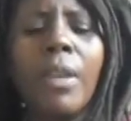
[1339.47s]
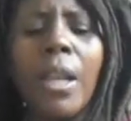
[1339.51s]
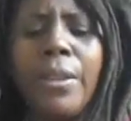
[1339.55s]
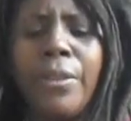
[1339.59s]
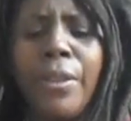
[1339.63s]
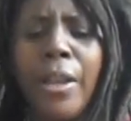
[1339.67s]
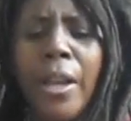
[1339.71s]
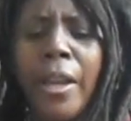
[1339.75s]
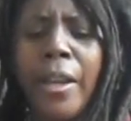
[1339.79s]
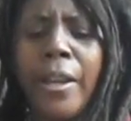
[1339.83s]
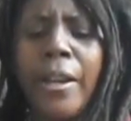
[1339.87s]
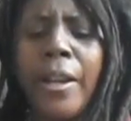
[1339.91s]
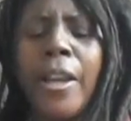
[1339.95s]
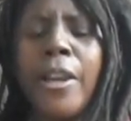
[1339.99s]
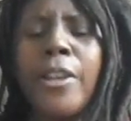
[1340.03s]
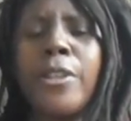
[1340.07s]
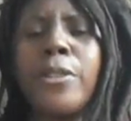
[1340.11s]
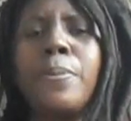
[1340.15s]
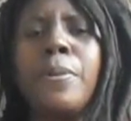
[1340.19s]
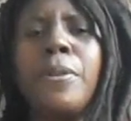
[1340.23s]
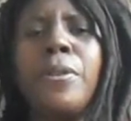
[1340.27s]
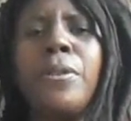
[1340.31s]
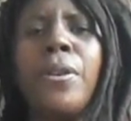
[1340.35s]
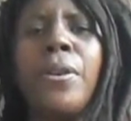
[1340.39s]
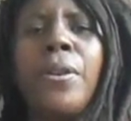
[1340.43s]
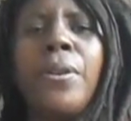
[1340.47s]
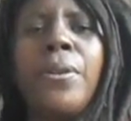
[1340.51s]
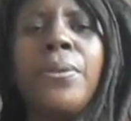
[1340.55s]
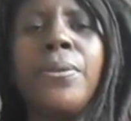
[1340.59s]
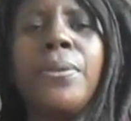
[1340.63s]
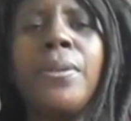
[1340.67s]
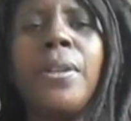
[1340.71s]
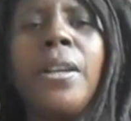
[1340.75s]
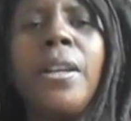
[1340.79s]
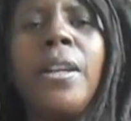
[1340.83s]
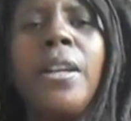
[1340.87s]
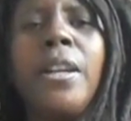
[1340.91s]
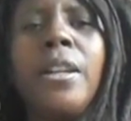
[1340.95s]
that has been
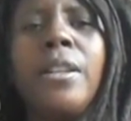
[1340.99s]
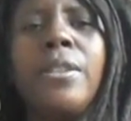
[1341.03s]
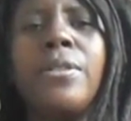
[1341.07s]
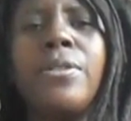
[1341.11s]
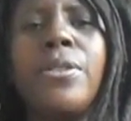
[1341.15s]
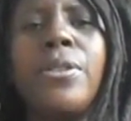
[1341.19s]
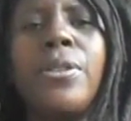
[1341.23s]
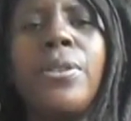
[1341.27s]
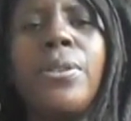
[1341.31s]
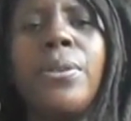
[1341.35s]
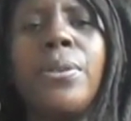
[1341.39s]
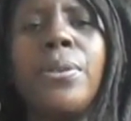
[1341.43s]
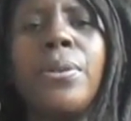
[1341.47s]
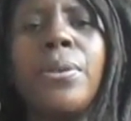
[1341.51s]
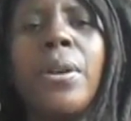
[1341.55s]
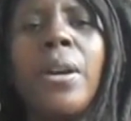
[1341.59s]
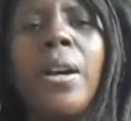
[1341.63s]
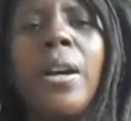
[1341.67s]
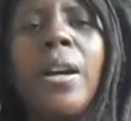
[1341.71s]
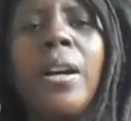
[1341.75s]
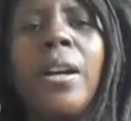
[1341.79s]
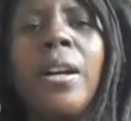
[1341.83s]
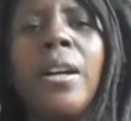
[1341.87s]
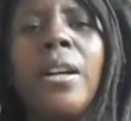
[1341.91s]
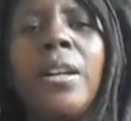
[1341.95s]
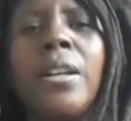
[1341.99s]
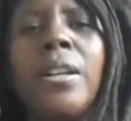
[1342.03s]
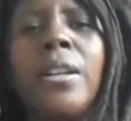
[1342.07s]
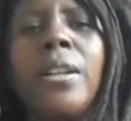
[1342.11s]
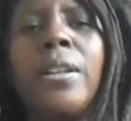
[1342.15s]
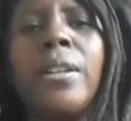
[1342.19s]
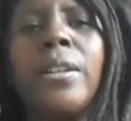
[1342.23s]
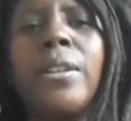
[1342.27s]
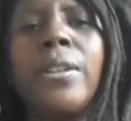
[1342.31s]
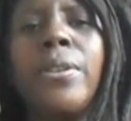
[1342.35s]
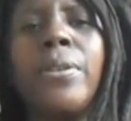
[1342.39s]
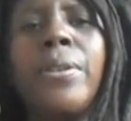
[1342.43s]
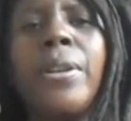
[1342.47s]
known to
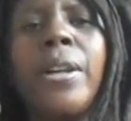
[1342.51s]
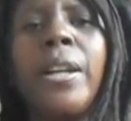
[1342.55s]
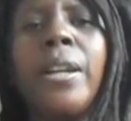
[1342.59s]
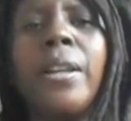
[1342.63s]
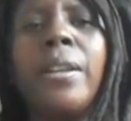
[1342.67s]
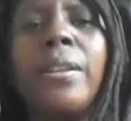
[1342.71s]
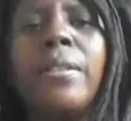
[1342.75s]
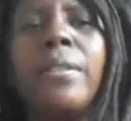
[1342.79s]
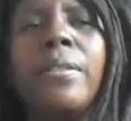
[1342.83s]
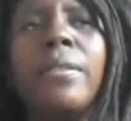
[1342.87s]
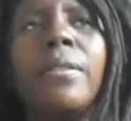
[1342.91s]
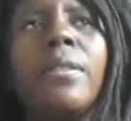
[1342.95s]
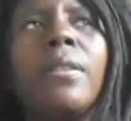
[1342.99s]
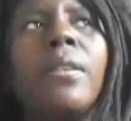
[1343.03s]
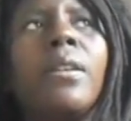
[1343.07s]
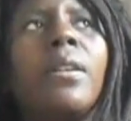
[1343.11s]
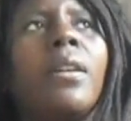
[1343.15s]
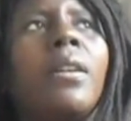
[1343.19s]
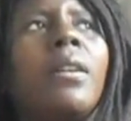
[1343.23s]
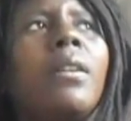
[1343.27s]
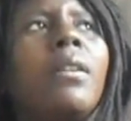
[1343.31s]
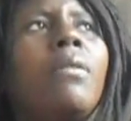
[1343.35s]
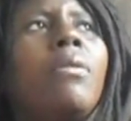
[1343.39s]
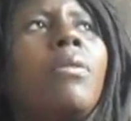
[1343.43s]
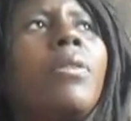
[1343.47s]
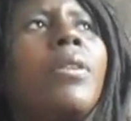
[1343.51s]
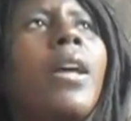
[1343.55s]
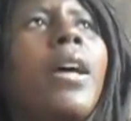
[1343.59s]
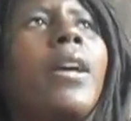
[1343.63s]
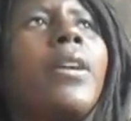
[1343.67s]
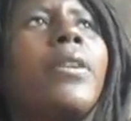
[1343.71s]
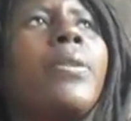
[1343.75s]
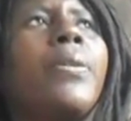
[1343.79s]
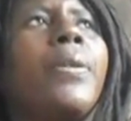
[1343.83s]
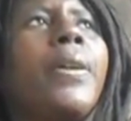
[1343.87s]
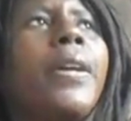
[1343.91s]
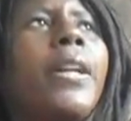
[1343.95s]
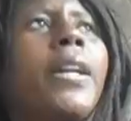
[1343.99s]
uh, create, well,
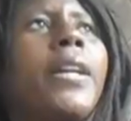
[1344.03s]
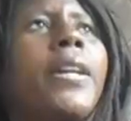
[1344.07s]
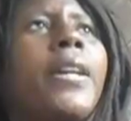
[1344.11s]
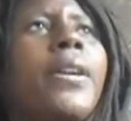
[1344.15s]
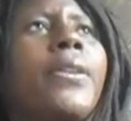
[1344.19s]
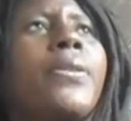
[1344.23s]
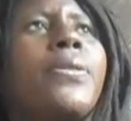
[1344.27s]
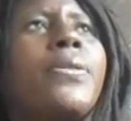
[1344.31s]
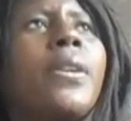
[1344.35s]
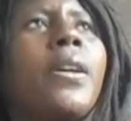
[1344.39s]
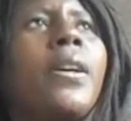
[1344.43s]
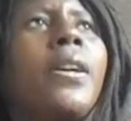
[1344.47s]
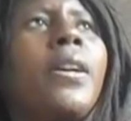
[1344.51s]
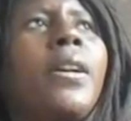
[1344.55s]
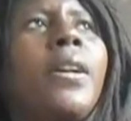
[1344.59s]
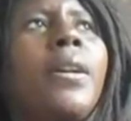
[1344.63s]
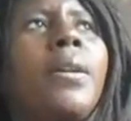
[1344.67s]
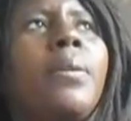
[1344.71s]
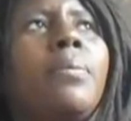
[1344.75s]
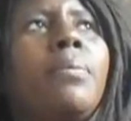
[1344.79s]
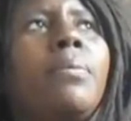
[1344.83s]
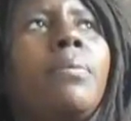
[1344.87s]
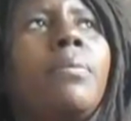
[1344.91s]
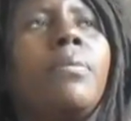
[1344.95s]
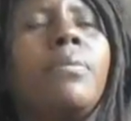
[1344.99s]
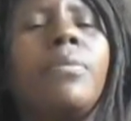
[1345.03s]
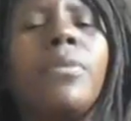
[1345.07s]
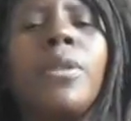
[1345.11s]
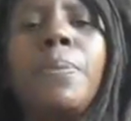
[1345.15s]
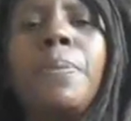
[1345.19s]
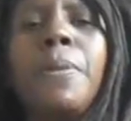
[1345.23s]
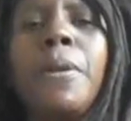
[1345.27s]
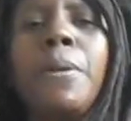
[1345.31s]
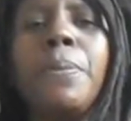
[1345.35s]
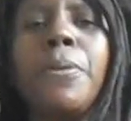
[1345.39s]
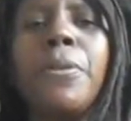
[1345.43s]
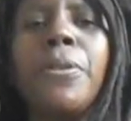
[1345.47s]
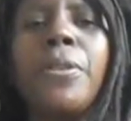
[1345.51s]
not create, I guess um, the
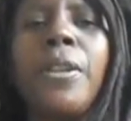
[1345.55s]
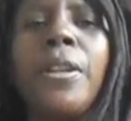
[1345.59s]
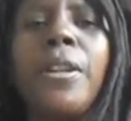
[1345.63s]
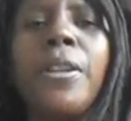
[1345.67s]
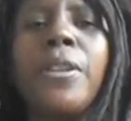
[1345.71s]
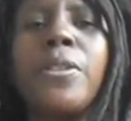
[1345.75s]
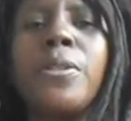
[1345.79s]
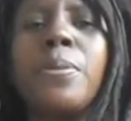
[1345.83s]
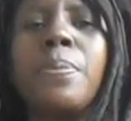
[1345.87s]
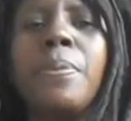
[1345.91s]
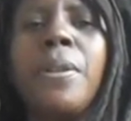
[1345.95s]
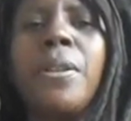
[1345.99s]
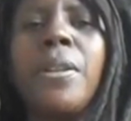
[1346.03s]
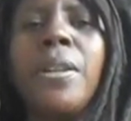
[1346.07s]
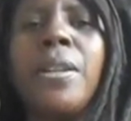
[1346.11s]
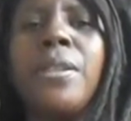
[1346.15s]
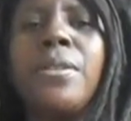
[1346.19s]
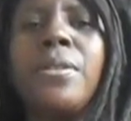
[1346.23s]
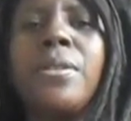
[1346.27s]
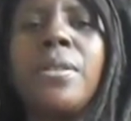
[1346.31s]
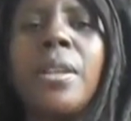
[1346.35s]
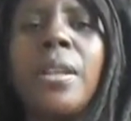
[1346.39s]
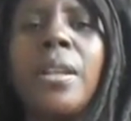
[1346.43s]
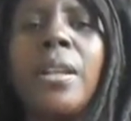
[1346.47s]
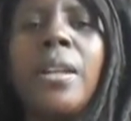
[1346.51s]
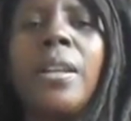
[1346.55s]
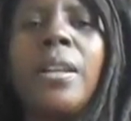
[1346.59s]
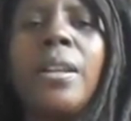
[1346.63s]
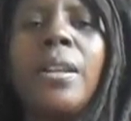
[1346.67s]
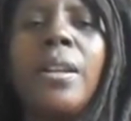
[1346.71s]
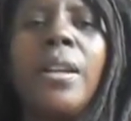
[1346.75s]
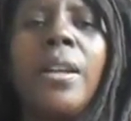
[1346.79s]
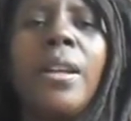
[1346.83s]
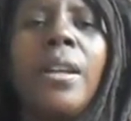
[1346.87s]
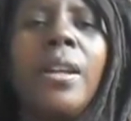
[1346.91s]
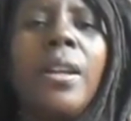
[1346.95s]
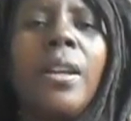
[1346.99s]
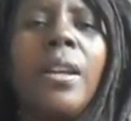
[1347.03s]
people that experience it
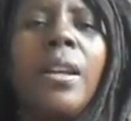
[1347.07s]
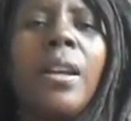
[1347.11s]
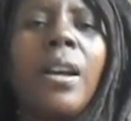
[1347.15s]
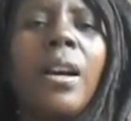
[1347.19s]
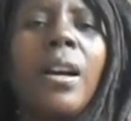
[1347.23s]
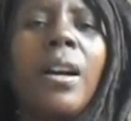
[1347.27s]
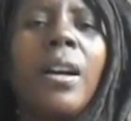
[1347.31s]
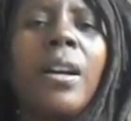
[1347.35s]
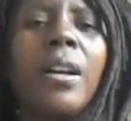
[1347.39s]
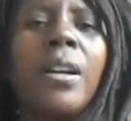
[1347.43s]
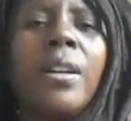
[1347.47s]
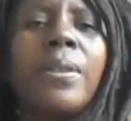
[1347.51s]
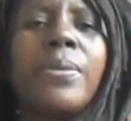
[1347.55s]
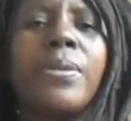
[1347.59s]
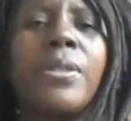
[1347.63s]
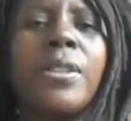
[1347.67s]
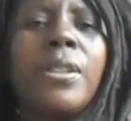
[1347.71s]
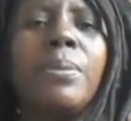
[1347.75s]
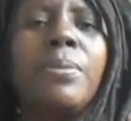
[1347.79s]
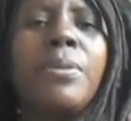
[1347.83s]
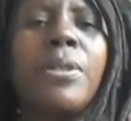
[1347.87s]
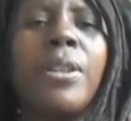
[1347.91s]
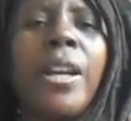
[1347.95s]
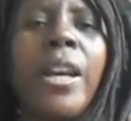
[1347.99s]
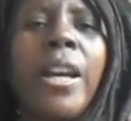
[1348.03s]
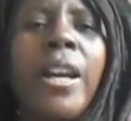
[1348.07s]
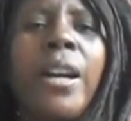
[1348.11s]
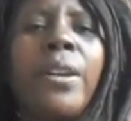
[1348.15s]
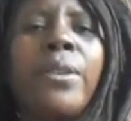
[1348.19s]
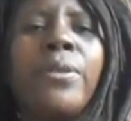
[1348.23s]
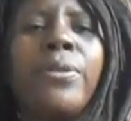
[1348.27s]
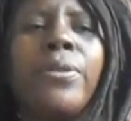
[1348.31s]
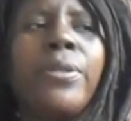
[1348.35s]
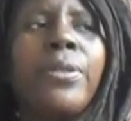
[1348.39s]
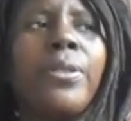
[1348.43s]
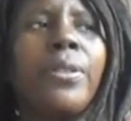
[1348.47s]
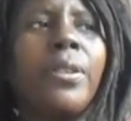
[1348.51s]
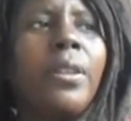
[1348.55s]
um, seem to have